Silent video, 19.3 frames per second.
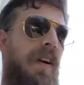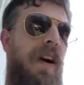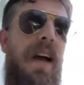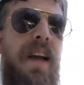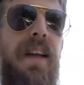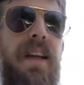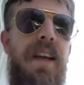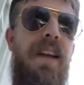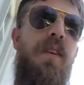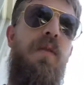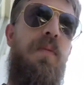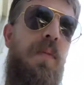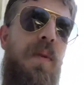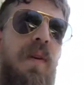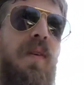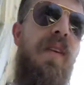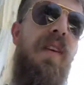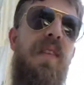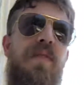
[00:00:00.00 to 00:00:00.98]
I cannot
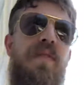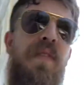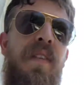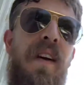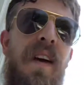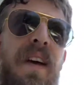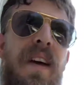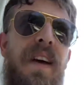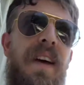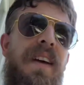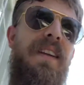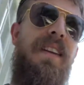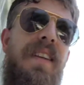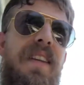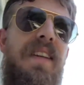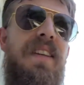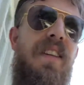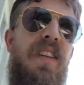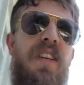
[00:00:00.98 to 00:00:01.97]
believe
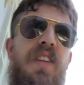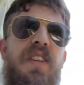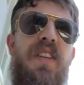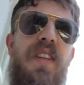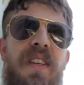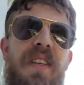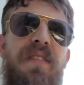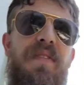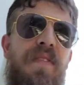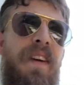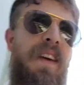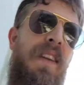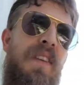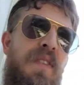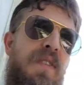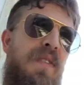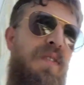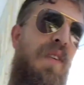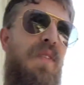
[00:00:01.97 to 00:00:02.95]
this is the defense